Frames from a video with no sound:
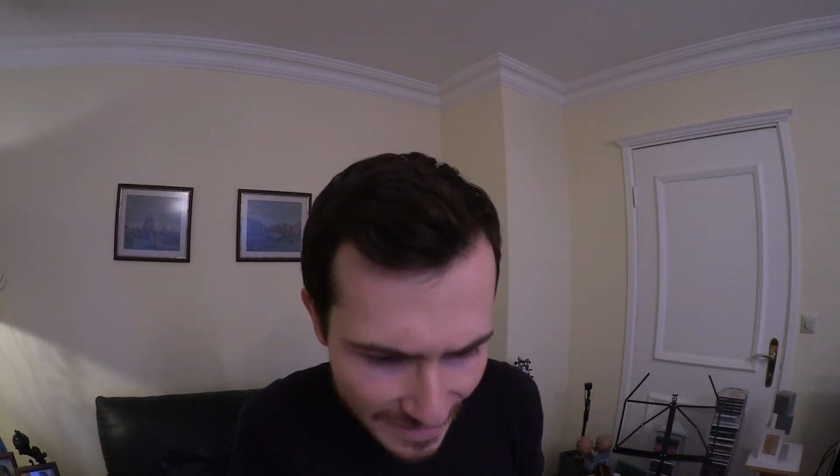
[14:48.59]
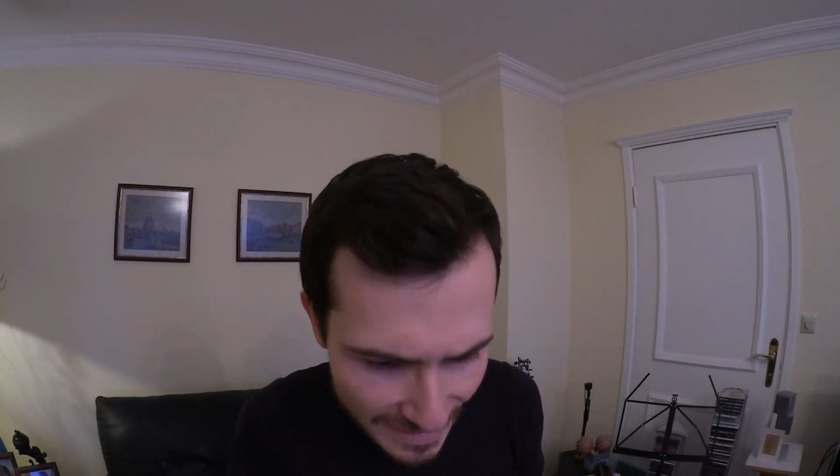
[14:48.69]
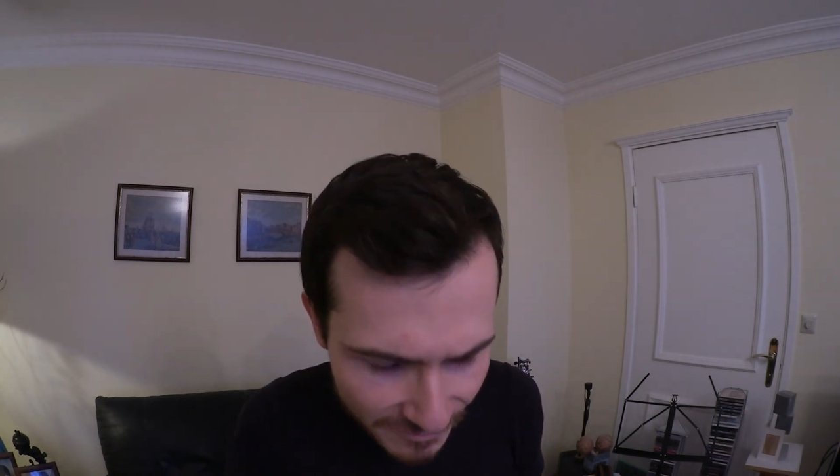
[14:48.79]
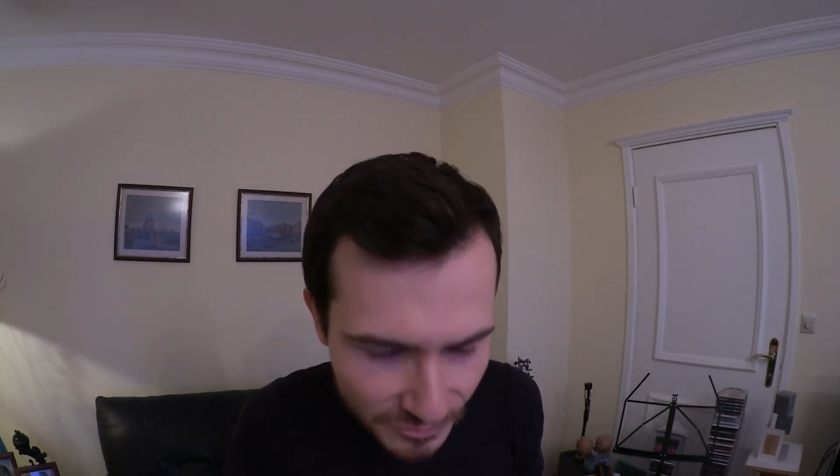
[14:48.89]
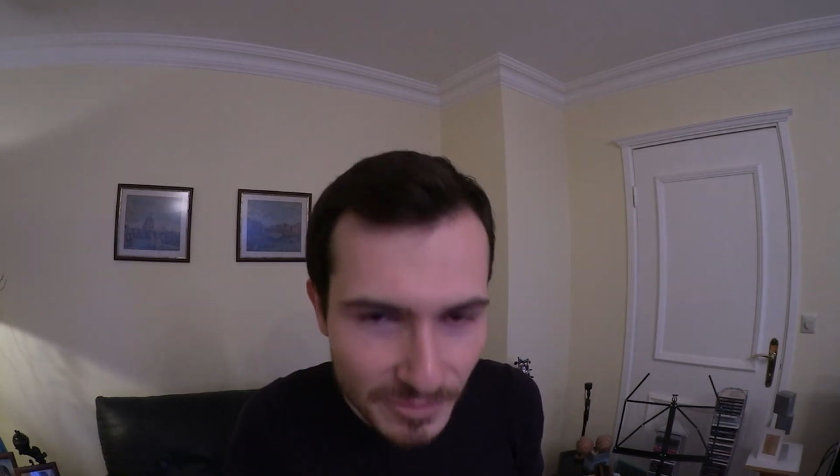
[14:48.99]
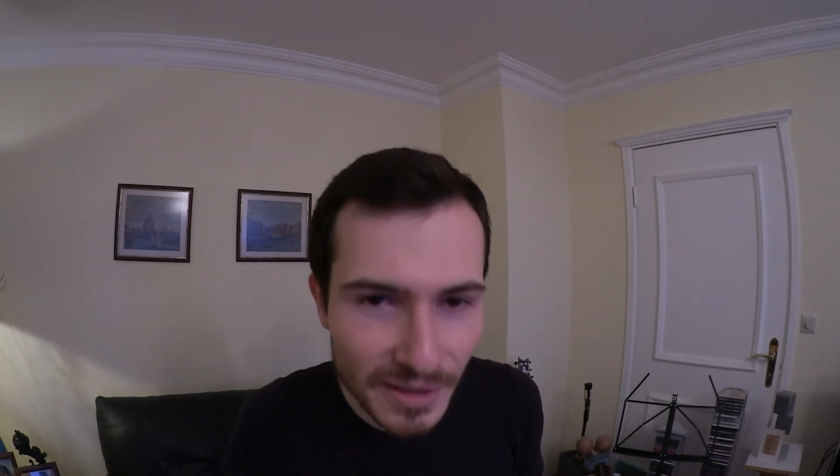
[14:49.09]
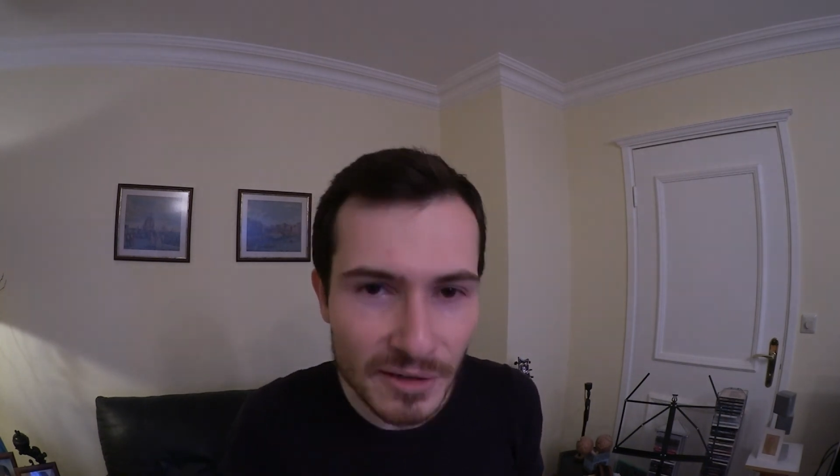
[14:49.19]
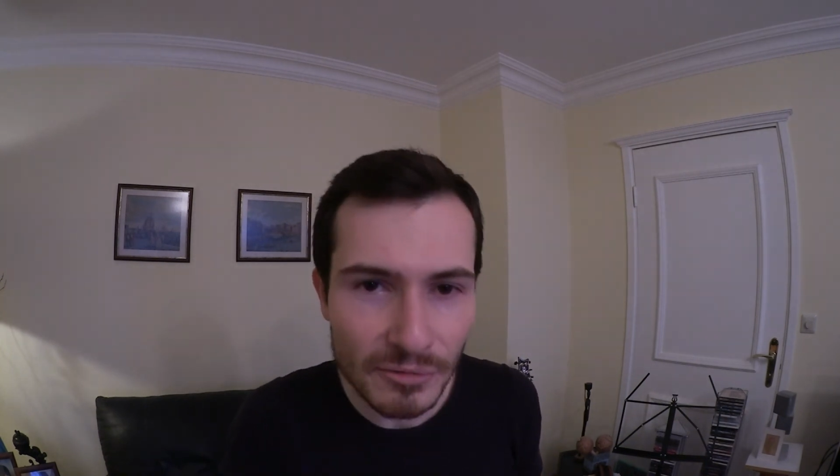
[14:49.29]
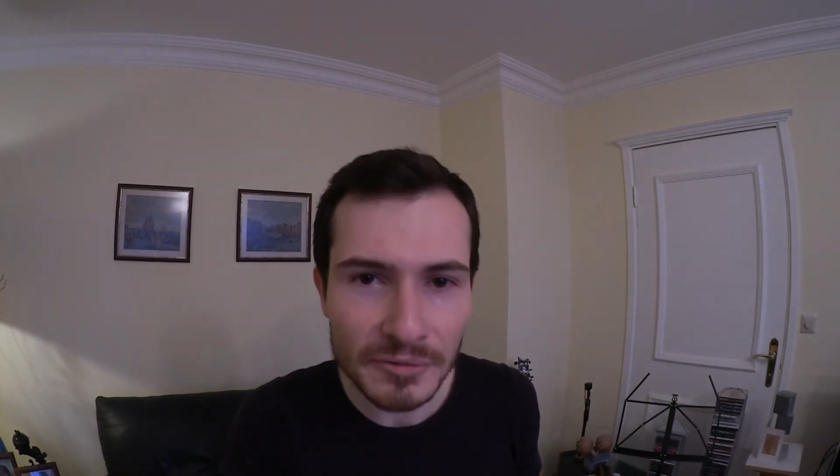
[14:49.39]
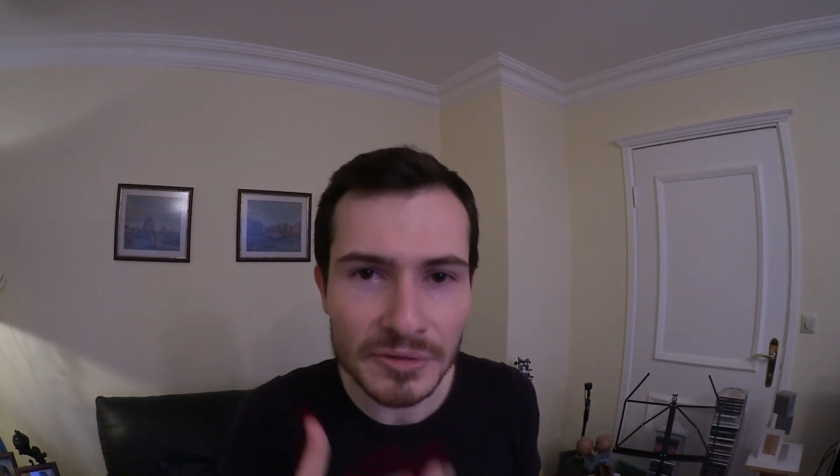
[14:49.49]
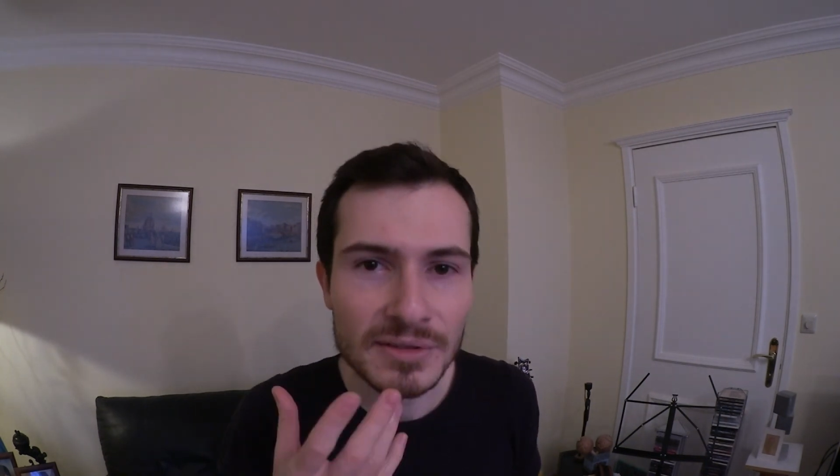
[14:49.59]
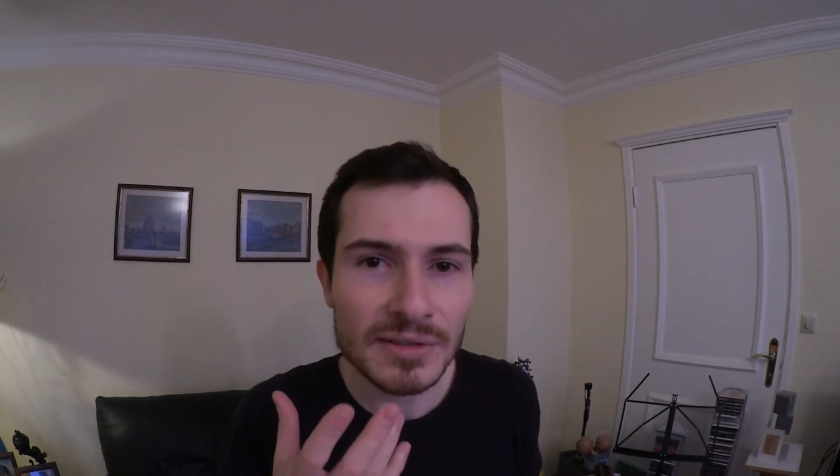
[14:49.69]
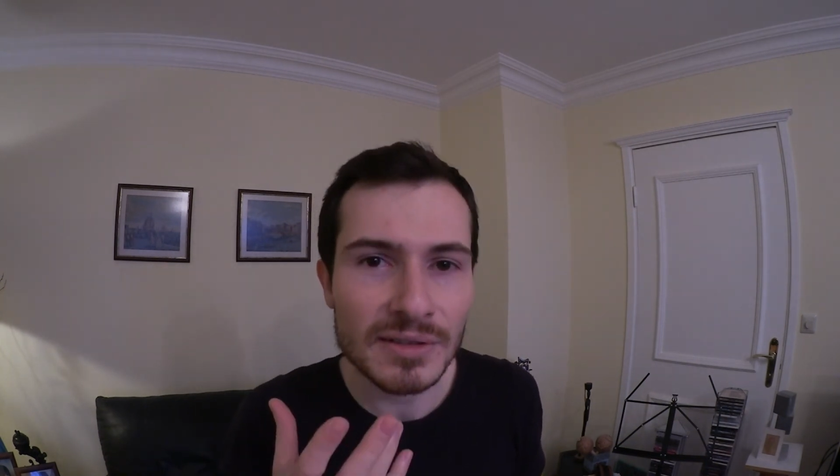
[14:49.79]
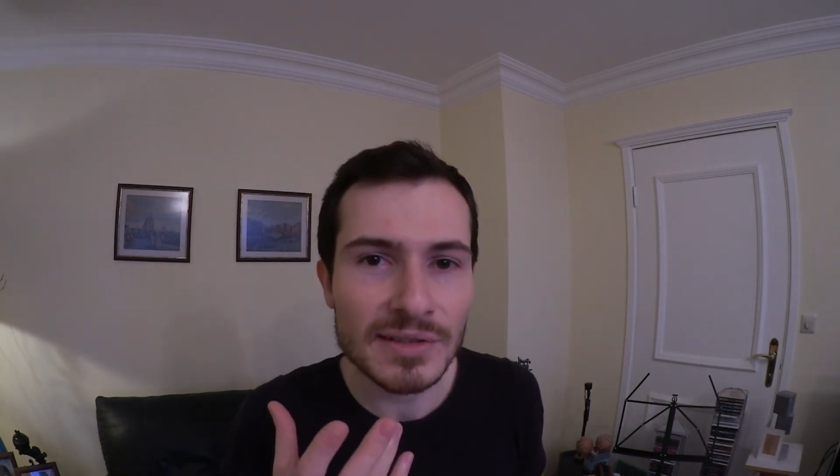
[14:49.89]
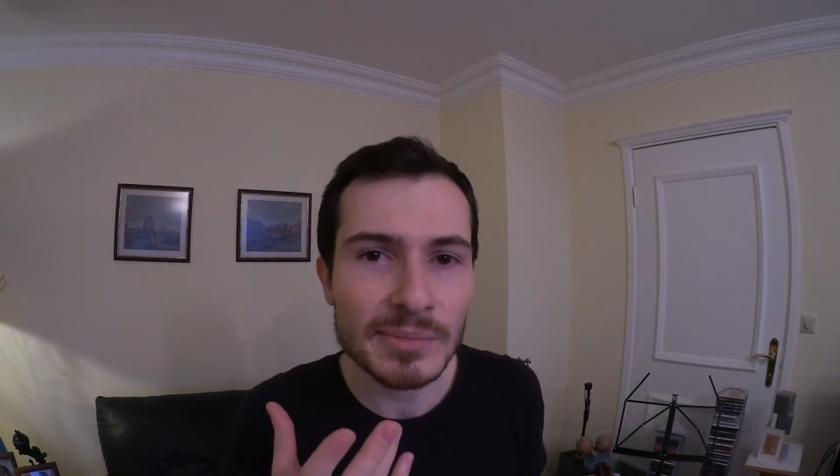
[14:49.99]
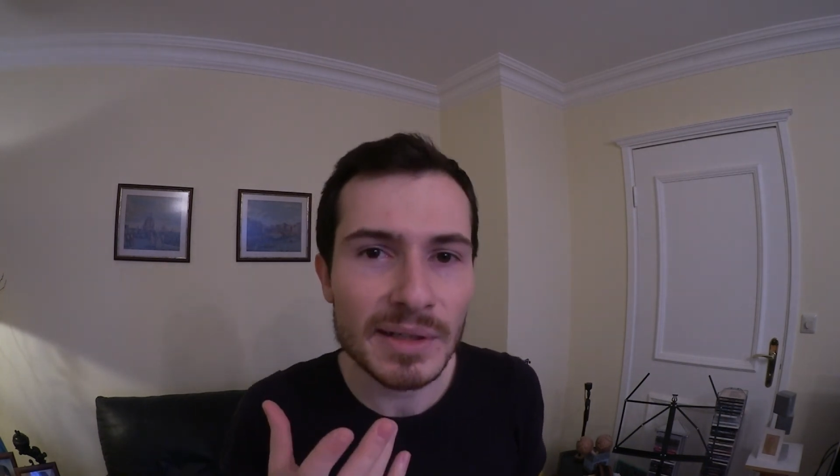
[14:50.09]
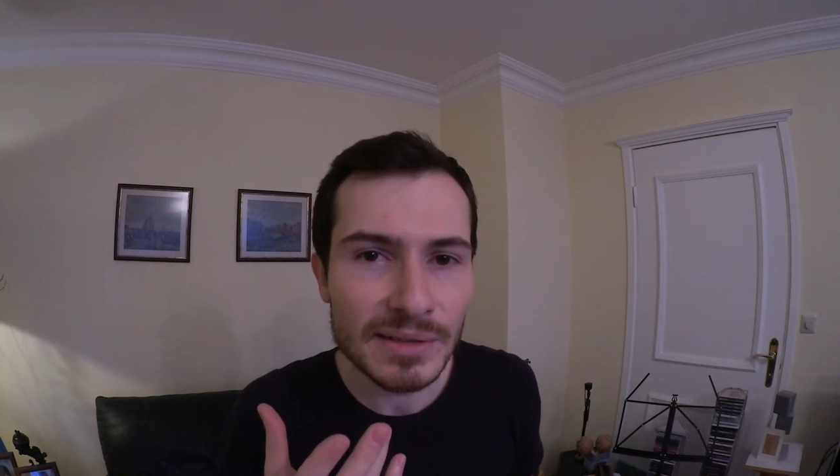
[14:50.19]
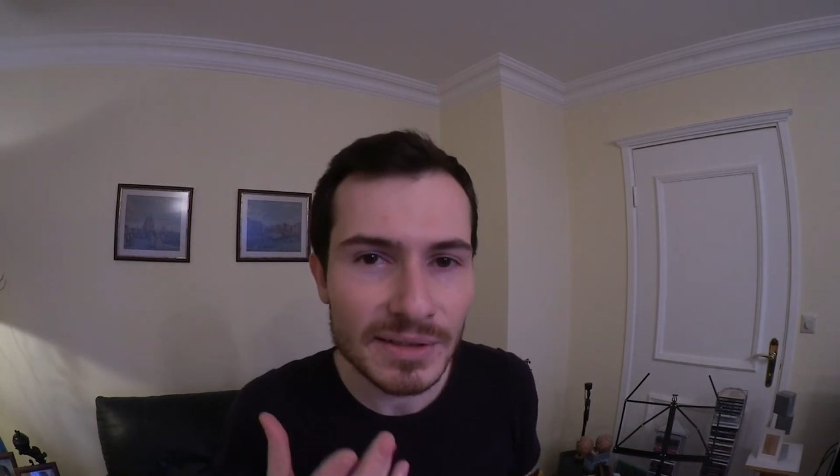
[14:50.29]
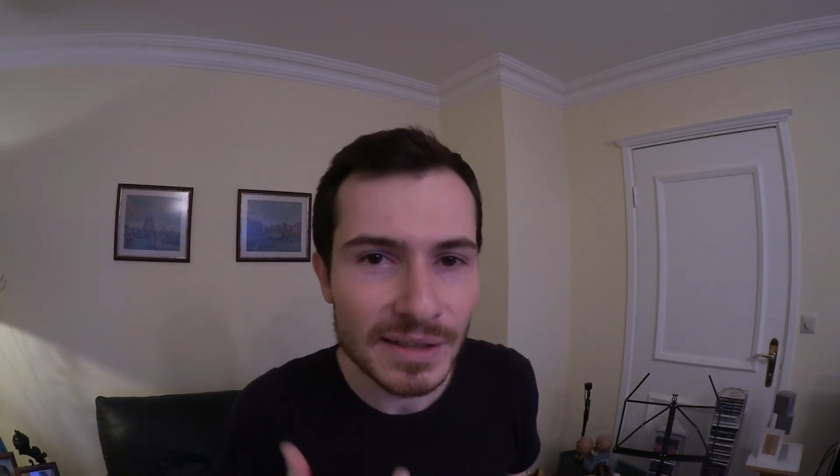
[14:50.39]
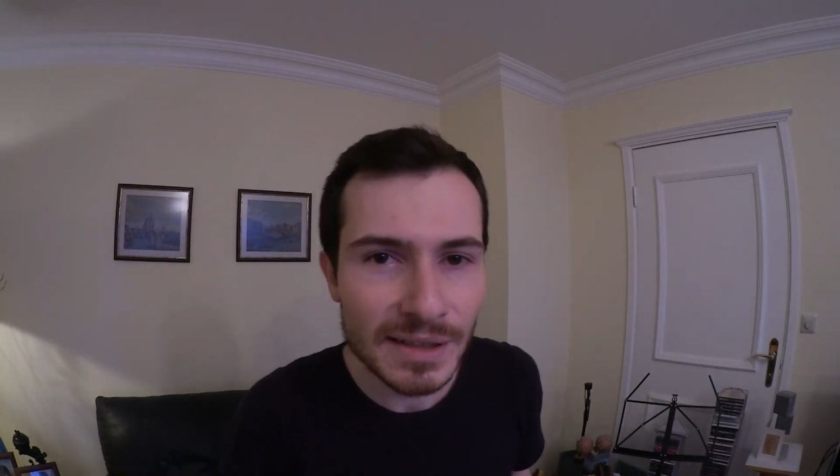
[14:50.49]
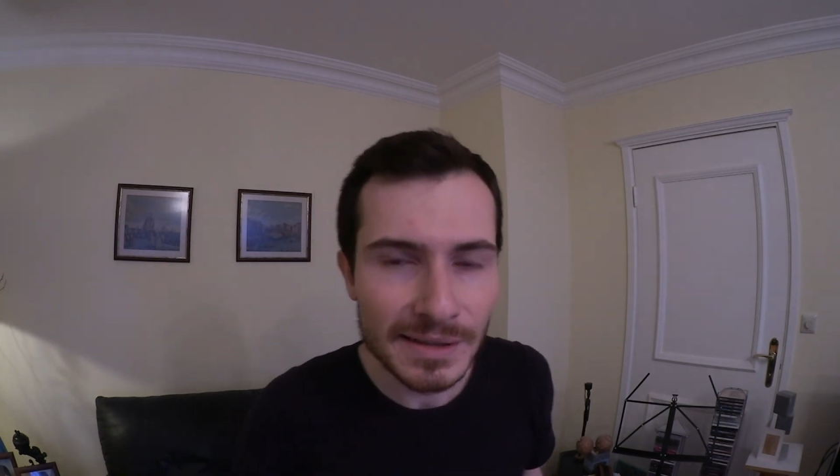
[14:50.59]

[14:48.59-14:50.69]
Everybody around you is gonna smell it.